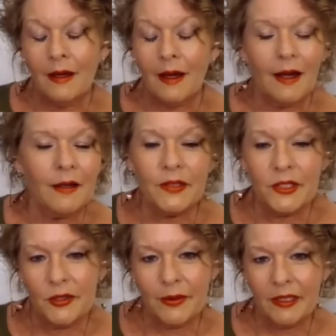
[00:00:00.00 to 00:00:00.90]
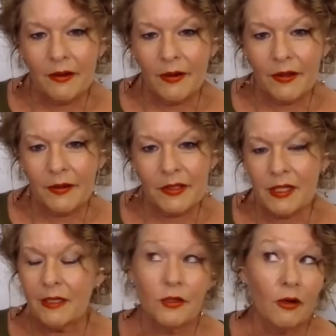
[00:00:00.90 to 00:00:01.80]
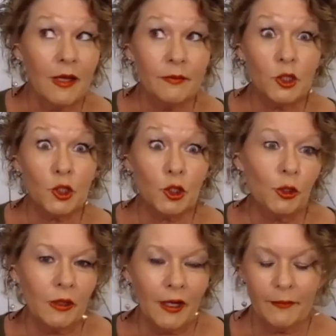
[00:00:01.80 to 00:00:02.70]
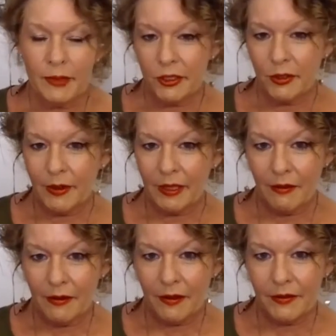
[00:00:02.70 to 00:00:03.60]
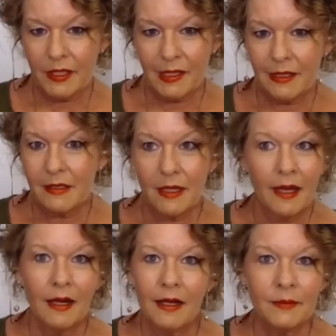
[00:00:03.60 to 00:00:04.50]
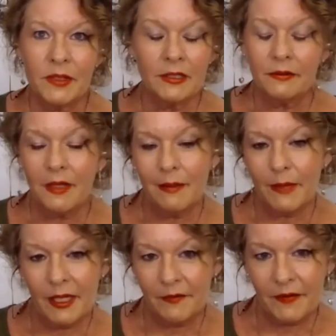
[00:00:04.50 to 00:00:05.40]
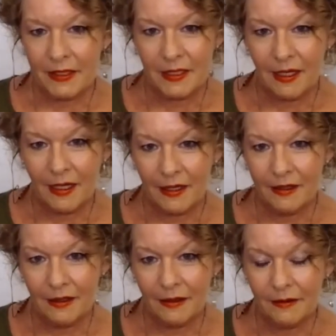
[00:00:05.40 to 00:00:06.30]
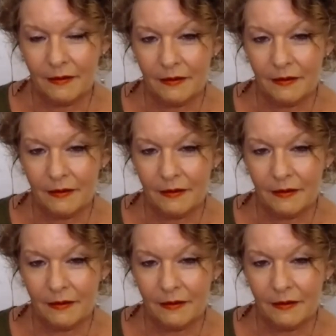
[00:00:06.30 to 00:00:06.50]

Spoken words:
I was doing all those things, or I'm sure I've been doing all those things, and I'm still not manifesting anything.